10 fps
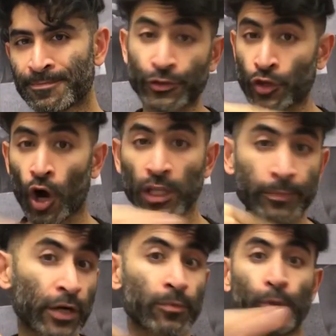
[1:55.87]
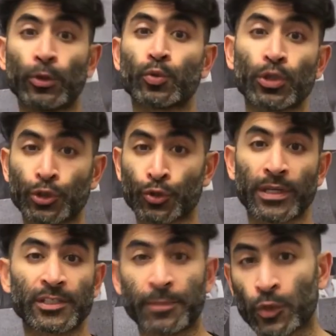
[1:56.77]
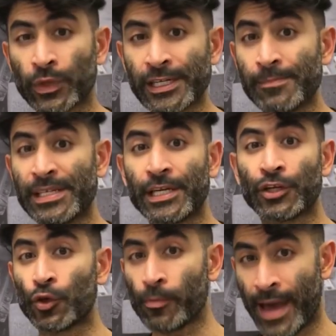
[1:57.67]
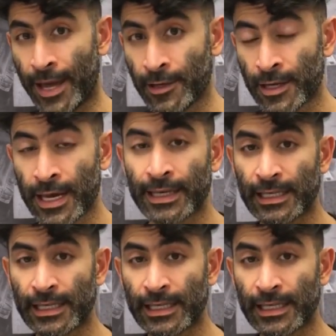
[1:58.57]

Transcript: This is all about mutual trust between me and you, man.